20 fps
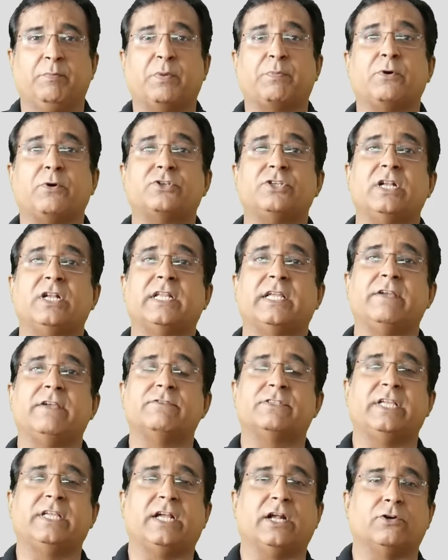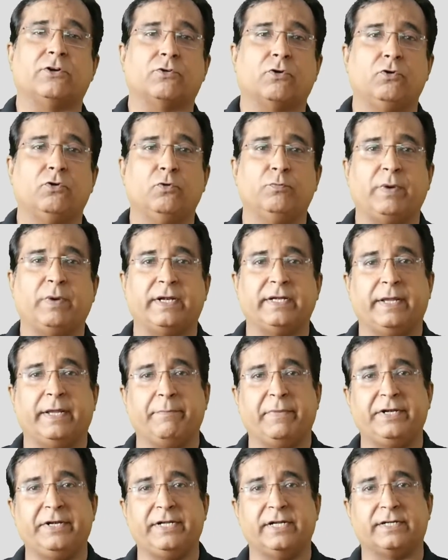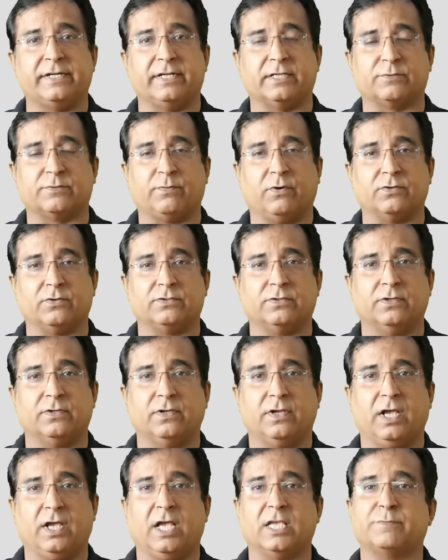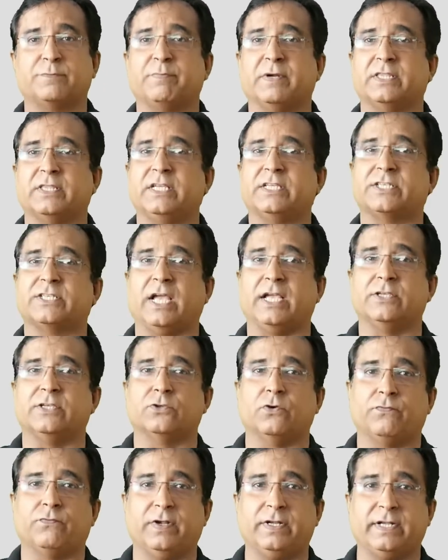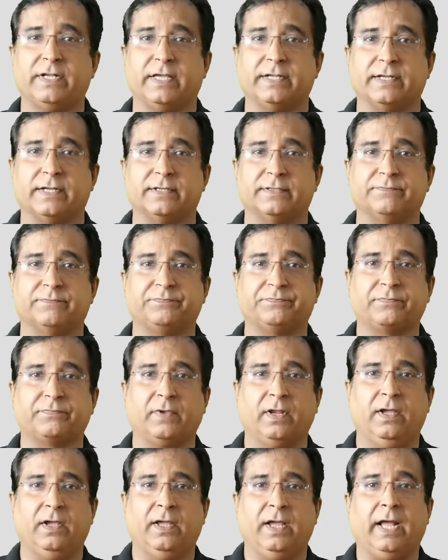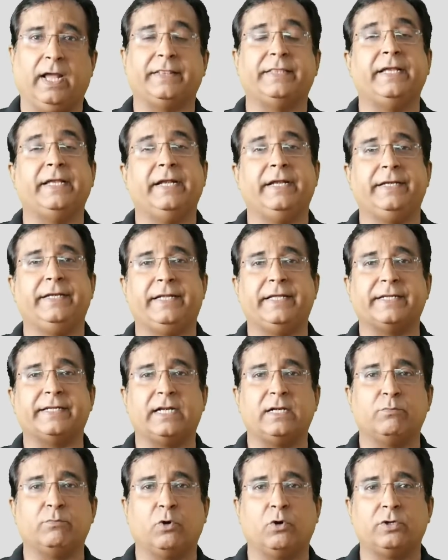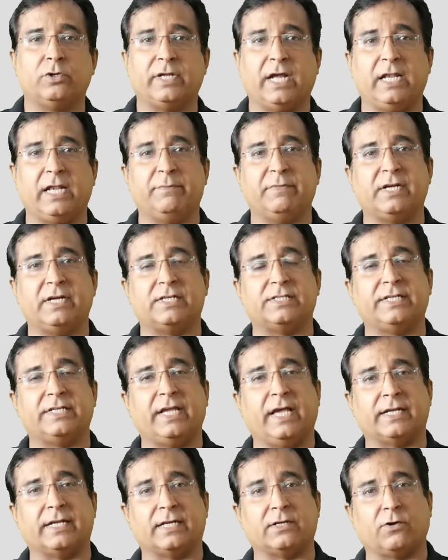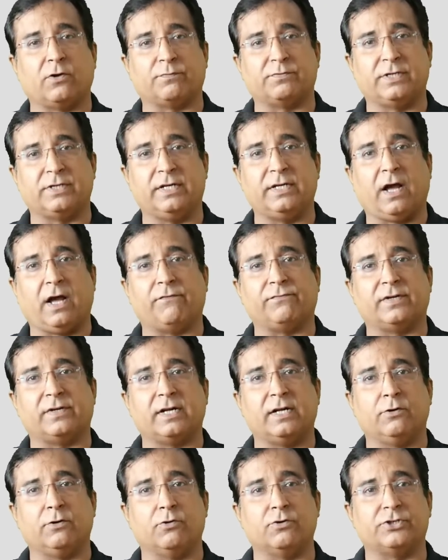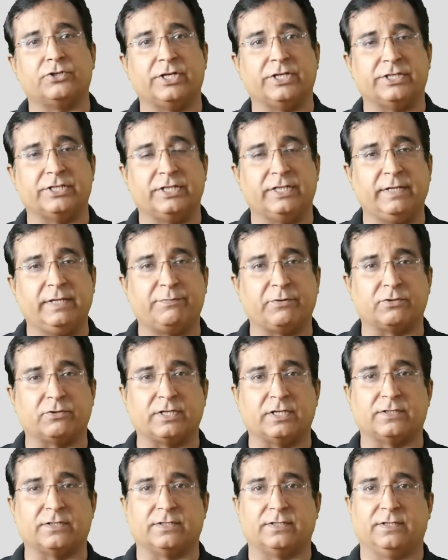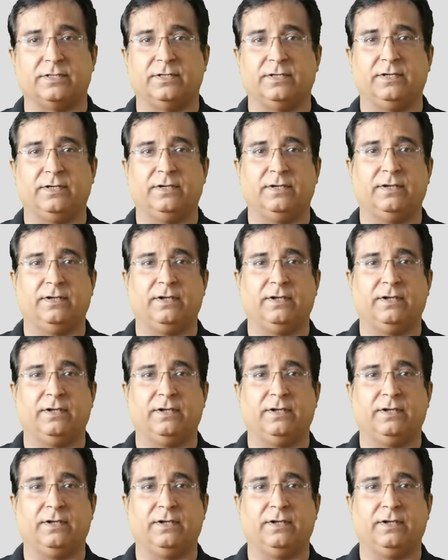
Proportional gives the control loop an immediate response as per the size of an error, and the integral mode eliminates the error offset after a load change in the process.